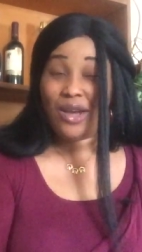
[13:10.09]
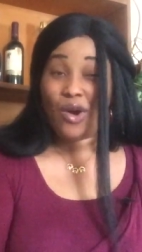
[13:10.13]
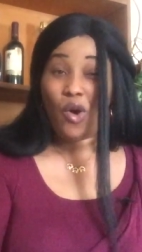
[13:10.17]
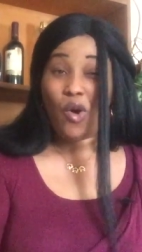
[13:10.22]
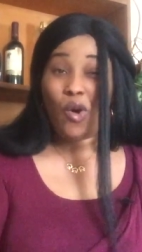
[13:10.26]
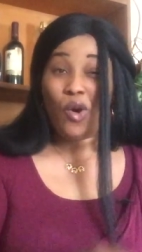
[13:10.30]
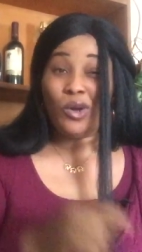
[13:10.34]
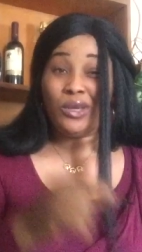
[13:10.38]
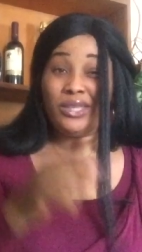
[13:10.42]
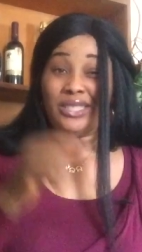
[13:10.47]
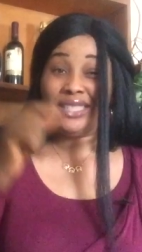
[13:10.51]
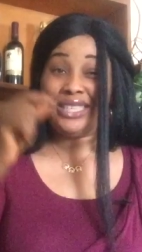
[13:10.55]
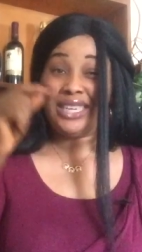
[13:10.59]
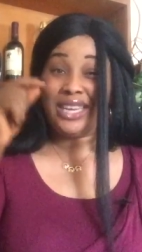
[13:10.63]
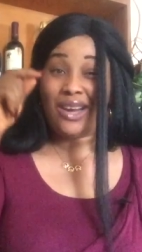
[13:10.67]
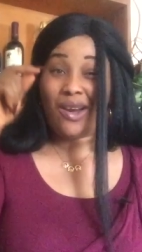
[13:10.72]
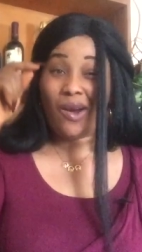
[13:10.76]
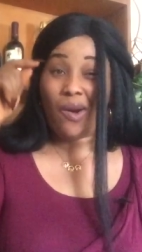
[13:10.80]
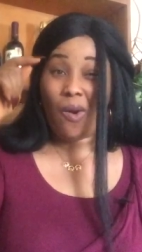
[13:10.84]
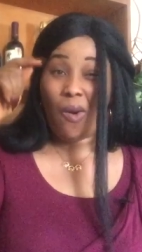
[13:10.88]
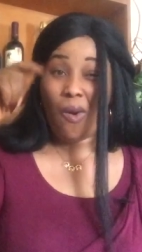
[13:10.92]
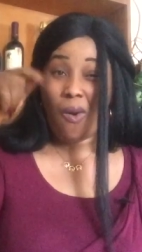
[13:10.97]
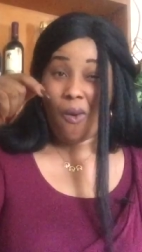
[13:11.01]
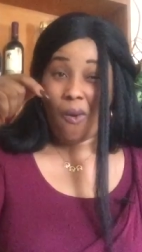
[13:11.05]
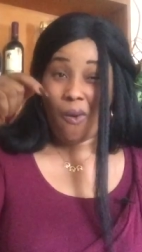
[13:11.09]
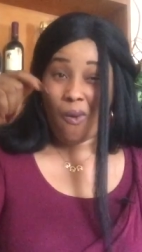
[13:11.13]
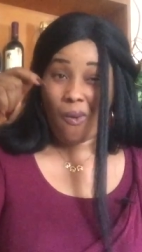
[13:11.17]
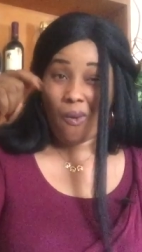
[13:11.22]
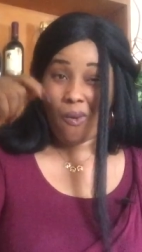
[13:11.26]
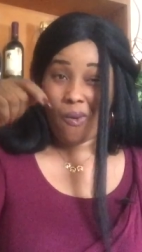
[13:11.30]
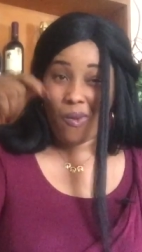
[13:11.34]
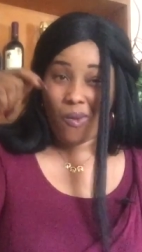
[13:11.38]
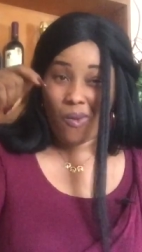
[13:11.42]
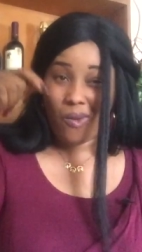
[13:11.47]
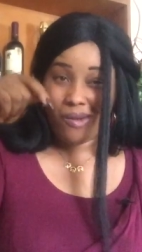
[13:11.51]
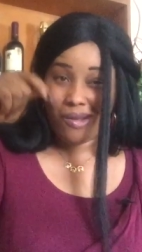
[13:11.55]
or the core
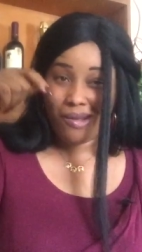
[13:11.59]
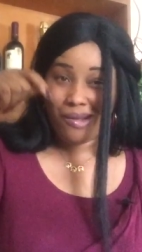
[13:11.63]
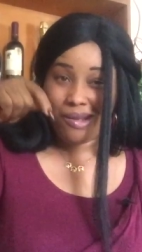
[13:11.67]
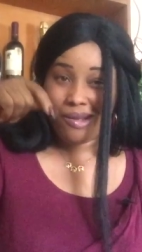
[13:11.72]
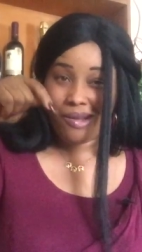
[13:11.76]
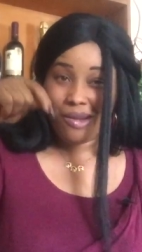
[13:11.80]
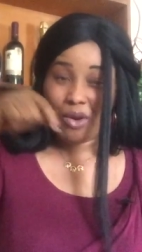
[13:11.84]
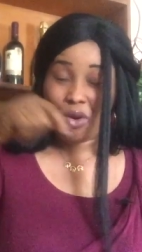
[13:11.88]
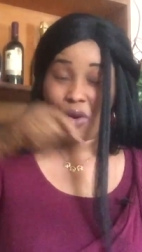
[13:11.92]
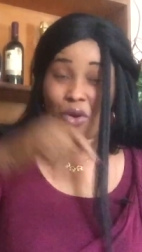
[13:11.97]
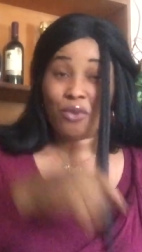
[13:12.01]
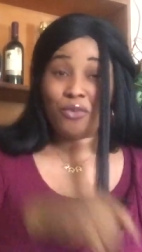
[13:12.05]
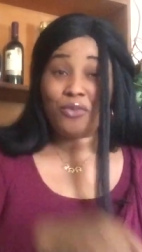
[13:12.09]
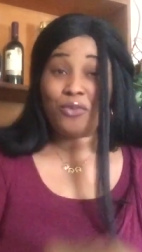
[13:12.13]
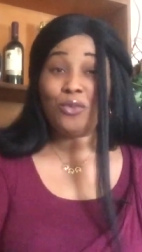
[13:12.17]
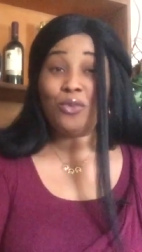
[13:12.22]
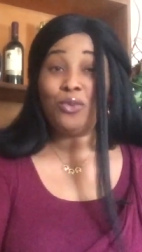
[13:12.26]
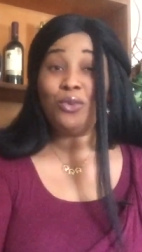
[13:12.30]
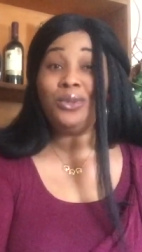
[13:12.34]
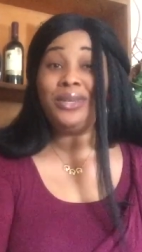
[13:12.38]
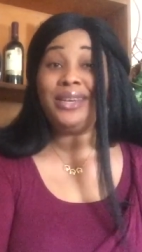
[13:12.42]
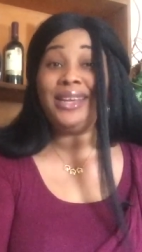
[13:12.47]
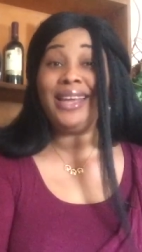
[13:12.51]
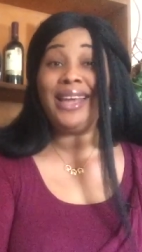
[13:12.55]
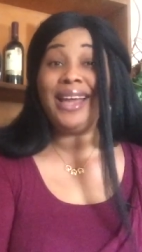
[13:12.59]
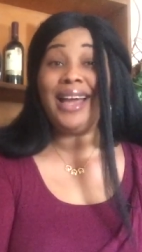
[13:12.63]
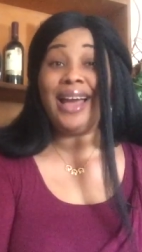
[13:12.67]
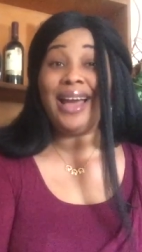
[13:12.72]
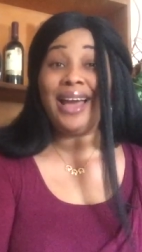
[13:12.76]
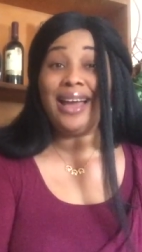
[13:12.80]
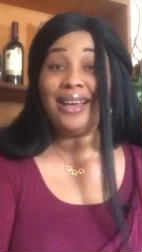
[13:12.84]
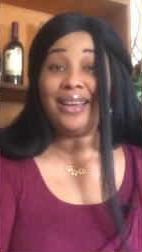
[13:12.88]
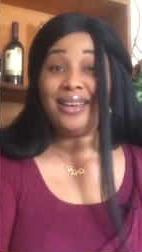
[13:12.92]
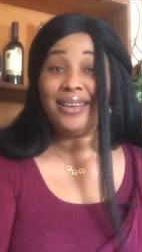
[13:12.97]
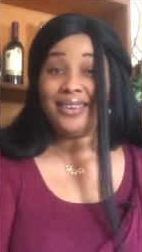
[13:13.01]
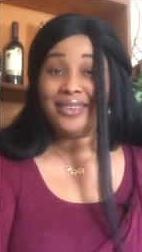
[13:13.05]
of who they are.